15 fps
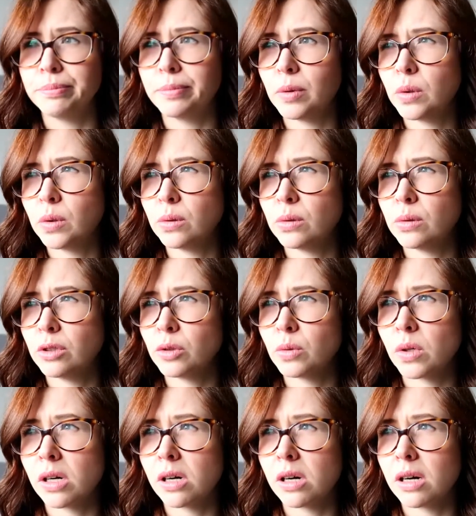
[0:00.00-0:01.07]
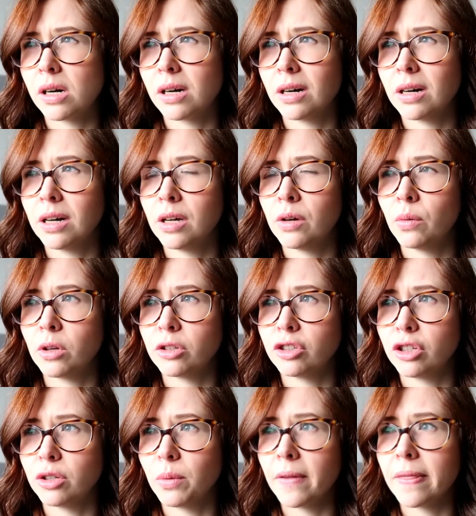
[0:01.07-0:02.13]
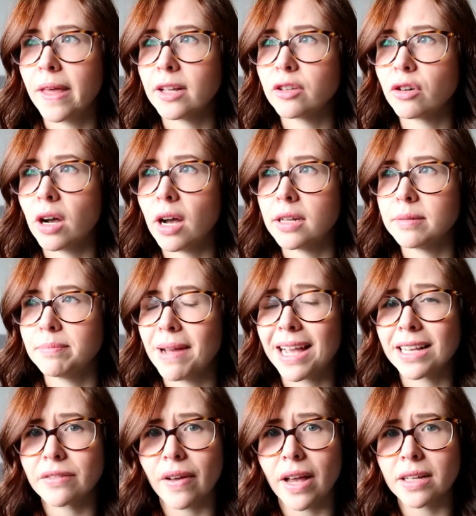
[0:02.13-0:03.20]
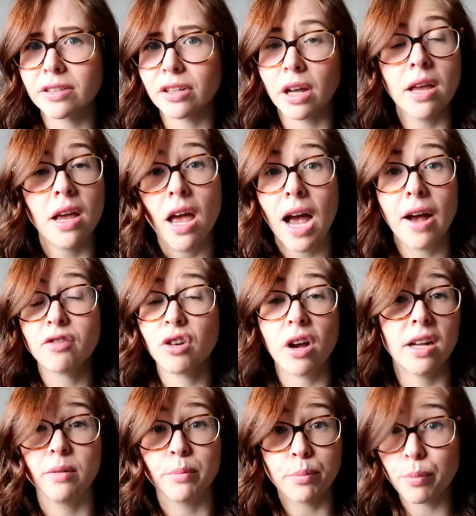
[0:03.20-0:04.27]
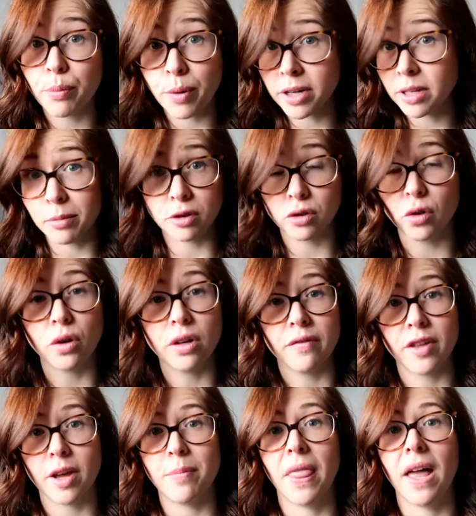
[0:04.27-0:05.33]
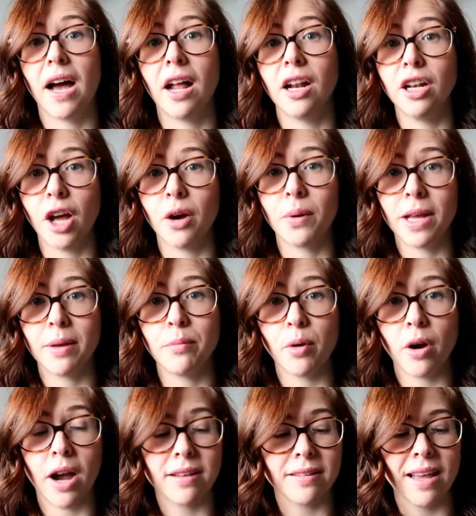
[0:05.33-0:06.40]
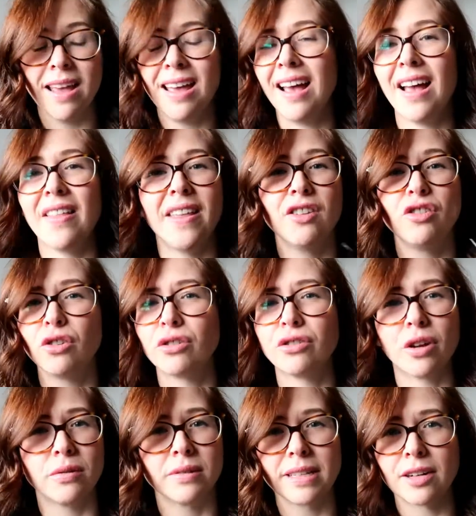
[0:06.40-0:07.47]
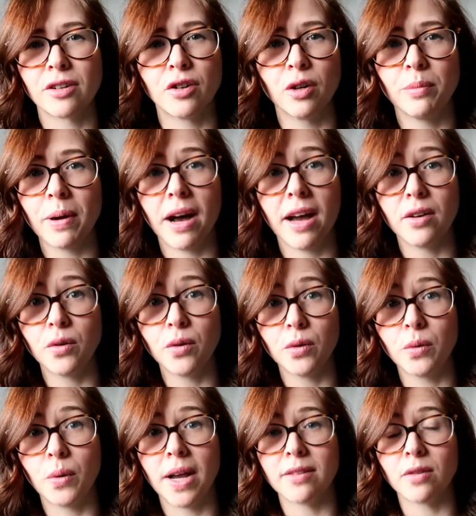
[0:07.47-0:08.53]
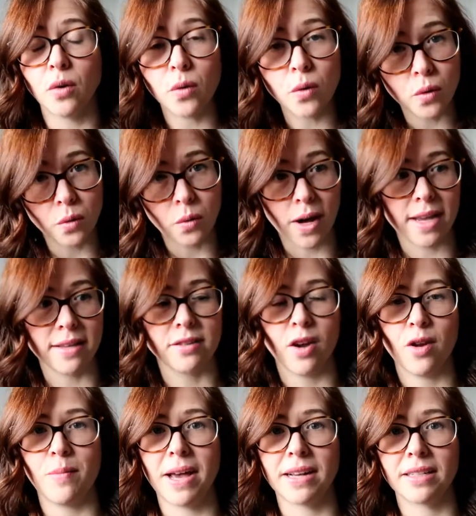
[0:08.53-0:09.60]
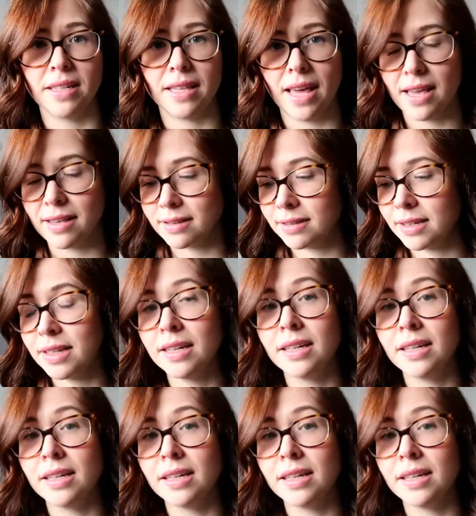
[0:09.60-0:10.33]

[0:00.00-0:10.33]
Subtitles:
Bourjois, what's the other one that I tried, Max Factor. I've tried pretty much all of them that are lower in price and they just don't stack up. I always go back to this,